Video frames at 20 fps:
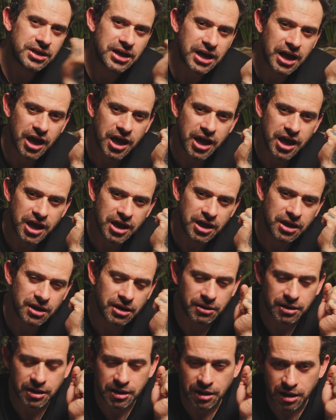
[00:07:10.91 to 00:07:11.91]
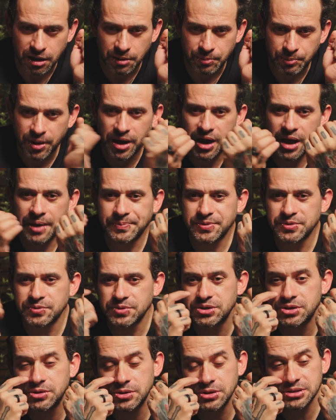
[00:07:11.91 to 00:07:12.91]
pipes,
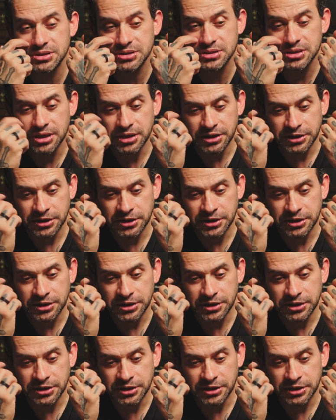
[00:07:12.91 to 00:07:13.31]
which is,